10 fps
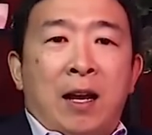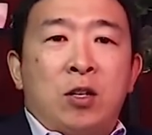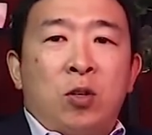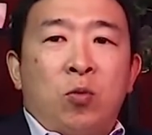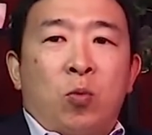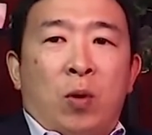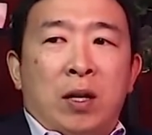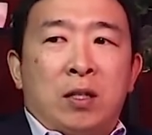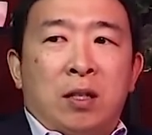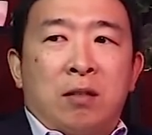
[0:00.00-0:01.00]
do
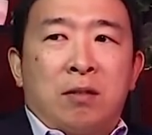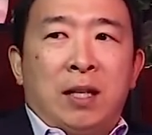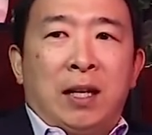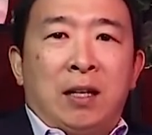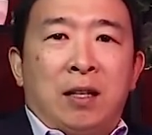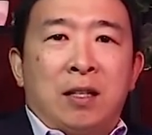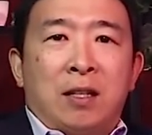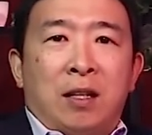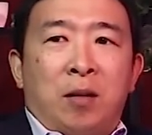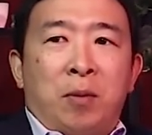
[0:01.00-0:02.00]
want to dig into this a
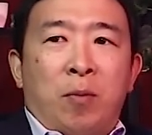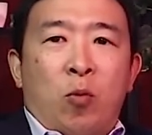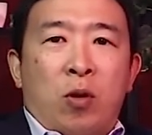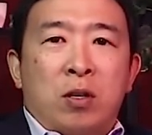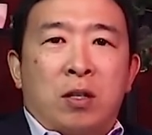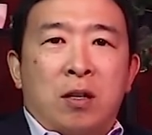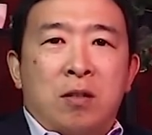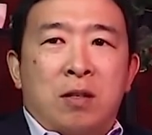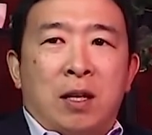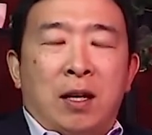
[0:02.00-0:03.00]
little bit more just
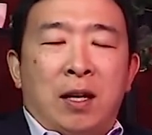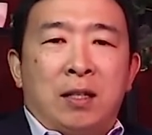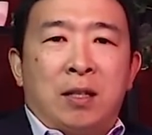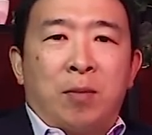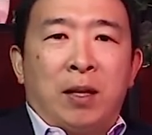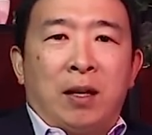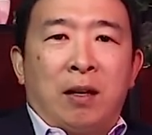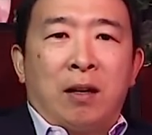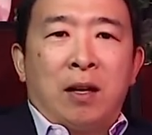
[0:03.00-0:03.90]
because it, it's something